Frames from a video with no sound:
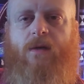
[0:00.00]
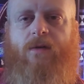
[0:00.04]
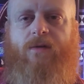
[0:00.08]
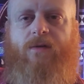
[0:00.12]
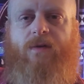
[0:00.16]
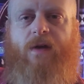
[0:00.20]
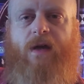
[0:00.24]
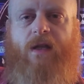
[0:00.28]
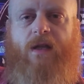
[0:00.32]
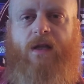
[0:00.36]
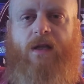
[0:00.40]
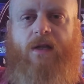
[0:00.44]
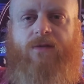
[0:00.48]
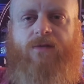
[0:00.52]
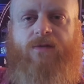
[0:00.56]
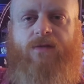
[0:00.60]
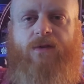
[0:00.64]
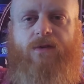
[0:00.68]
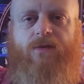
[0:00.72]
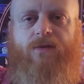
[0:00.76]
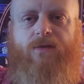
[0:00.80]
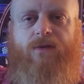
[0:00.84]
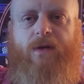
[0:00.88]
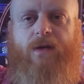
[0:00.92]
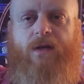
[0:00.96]
Finally,
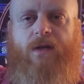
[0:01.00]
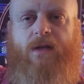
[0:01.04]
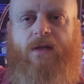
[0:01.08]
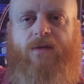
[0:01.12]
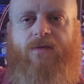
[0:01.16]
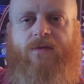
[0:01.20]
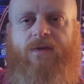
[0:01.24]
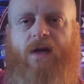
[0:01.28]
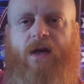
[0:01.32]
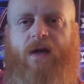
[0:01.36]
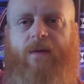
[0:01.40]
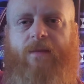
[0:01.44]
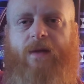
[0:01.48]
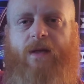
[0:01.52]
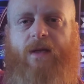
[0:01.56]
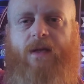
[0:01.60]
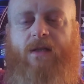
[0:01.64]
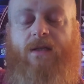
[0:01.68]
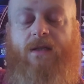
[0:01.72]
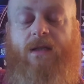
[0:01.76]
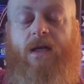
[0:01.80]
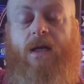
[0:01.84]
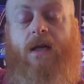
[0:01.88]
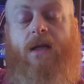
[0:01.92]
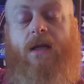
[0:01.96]
feel free to leave
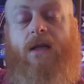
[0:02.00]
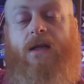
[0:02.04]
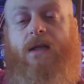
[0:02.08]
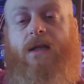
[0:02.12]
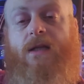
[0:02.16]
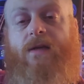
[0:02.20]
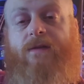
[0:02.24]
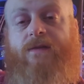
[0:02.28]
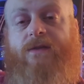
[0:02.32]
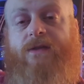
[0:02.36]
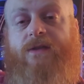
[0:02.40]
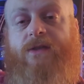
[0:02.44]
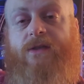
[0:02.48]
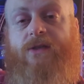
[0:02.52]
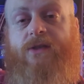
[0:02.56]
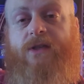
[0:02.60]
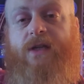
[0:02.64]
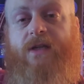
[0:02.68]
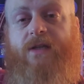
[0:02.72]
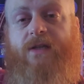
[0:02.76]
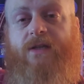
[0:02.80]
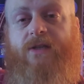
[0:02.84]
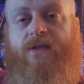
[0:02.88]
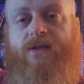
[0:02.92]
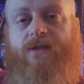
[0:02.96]
comments. Leave
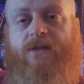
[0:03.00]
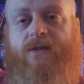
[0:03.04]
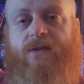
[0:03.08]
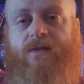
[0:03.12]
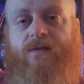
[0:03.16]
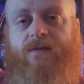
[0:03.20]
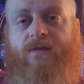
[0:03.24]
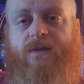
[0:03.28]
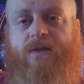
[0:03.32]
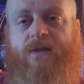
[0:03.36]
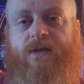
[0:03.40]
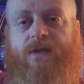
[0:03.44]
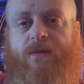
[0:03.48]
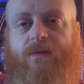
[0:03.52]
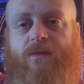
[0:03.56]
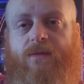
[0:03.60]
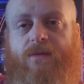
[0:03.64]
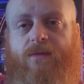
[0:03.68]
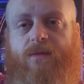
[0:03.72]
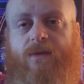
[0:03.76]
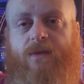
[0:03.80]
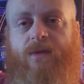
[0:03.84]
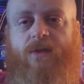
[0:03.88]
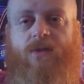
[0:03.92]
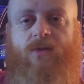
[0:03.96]
suggestions of
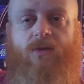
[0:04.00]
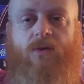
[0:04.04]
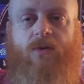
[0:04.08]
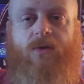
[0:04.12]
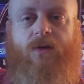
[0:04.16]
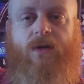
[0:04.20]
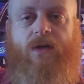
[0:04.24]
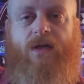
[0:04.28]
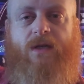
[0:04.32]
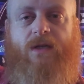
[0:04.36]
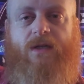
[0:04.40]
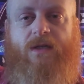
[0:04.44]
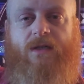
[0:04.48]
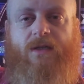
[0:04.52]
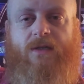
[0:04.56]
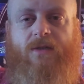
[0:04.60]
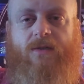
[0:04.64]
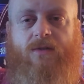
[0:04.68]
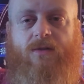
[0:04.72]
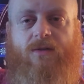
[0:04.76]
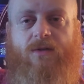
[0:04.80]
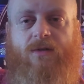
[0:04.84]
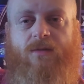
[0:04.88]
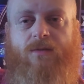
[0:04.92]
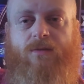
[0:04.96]
some stories
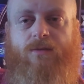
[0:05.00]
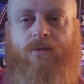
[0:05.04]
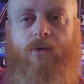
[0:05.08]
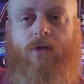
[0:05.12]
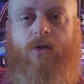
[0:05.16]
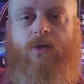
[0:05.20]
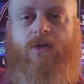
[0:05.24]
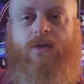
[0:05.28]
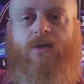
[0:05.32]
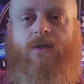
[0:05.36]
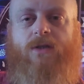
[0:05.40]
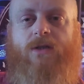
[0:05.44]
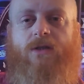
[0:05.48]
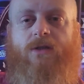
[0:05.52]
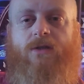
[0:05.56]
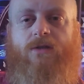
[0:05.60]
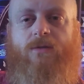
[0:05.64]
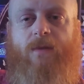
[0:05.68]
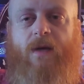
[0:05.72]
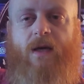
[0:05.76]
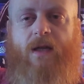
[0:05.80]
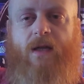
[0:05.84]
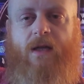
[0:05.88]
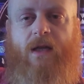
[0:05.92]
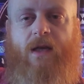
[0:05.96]
or books that you
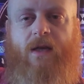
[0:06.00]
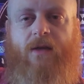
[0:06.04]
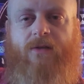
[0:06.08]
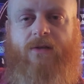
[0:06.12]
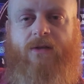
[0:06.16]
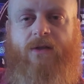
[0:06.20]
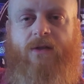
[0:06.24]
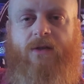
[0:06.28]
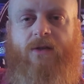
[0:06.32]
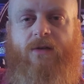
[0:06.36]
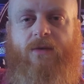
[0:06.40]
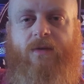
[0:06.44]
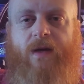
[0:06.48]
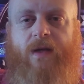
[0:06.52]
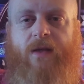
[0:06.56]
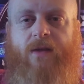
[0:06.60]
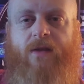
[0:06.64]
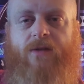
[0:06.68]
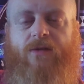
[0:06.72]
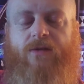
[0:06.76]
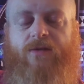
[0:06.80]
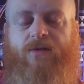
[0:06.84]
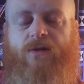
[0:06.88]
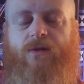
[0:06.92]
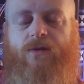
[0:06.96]
might like to hear read in
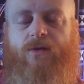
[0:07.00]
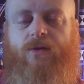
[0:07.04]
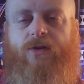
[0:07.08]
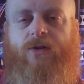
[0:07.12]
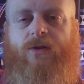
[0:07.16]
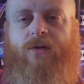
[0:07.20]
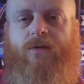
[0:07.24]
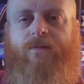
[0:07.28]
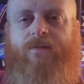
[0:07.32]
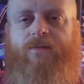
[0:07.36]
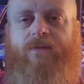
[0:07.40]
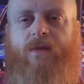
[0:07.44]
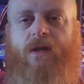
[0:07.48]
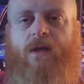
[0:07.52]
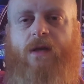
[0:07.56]
the future.